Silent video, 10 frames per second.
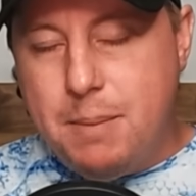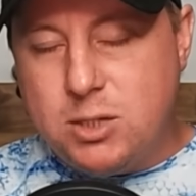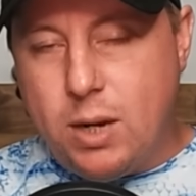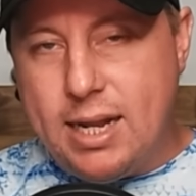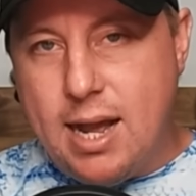
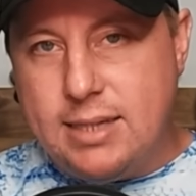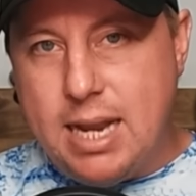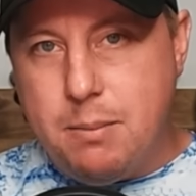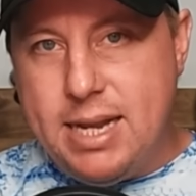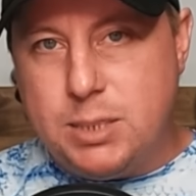Best way to
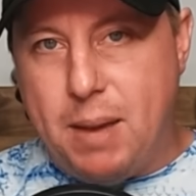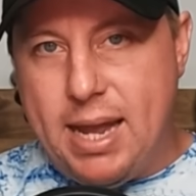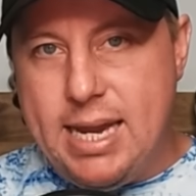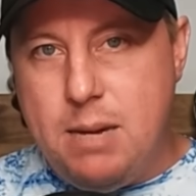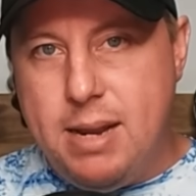contact me is
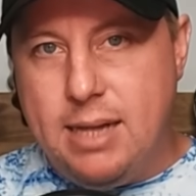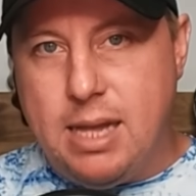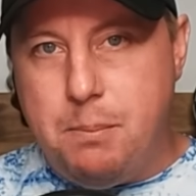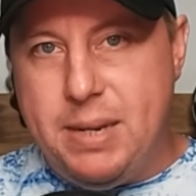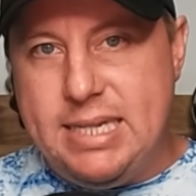by
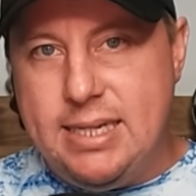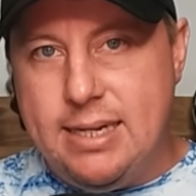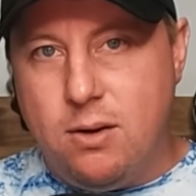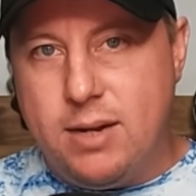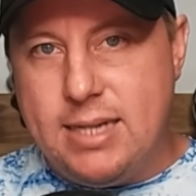email at b
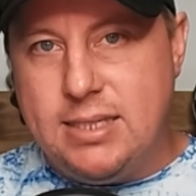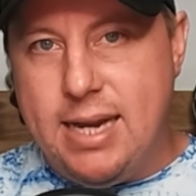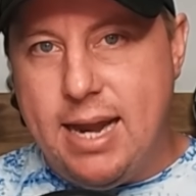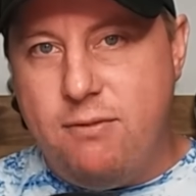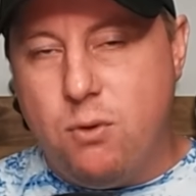t l k
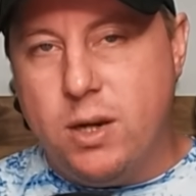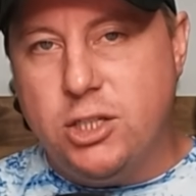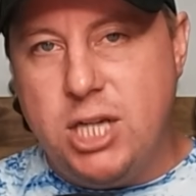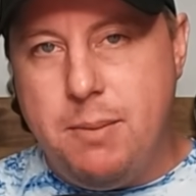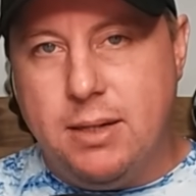c eight four at
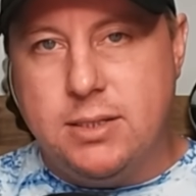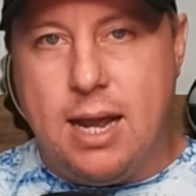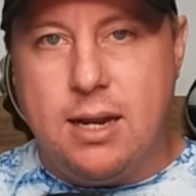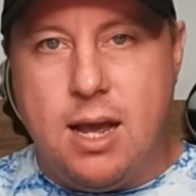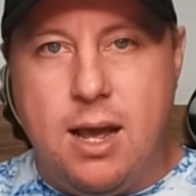gmail
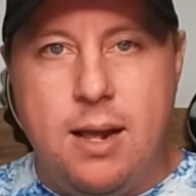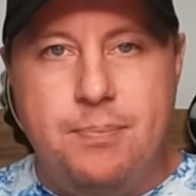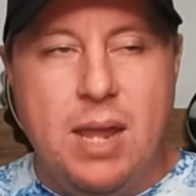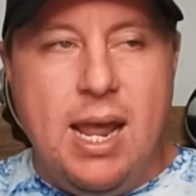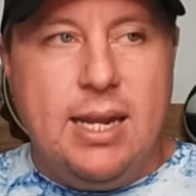dot com.